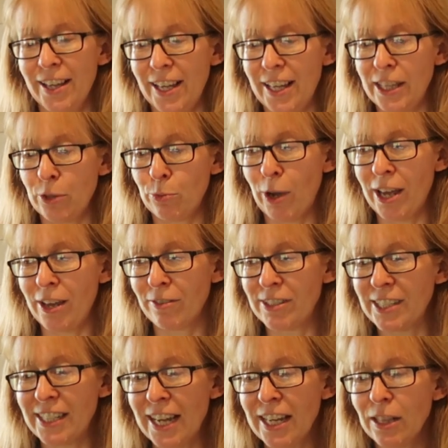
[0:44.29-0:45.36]
in the way of
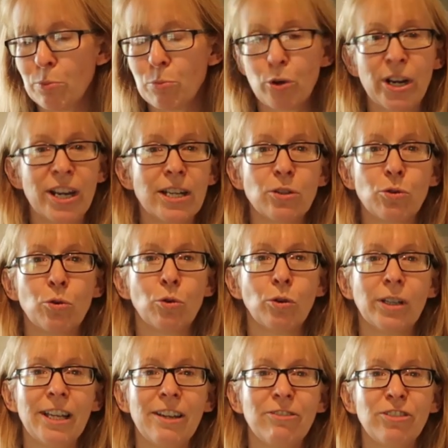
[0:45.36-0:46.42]
stale bread or
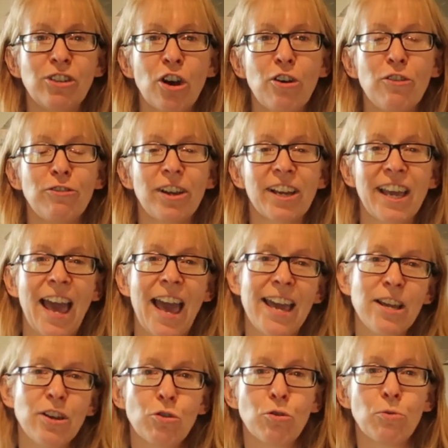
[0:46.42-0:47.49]
leftover
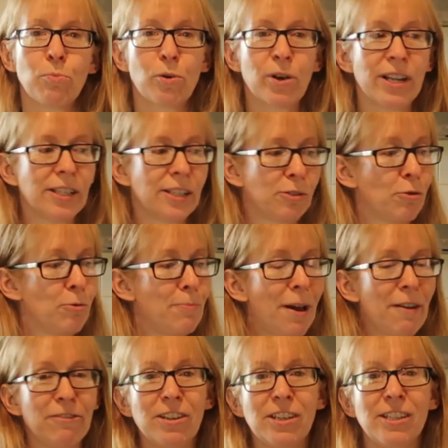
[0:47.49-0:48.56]
cake or breads or
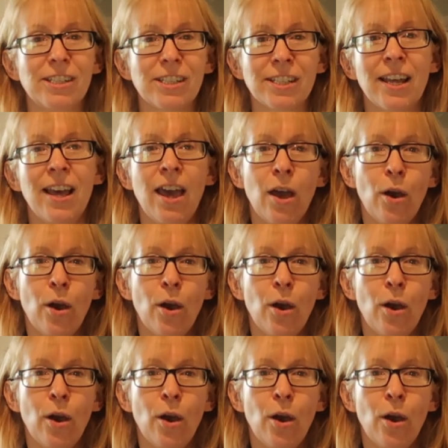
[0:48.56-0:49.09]
muffins,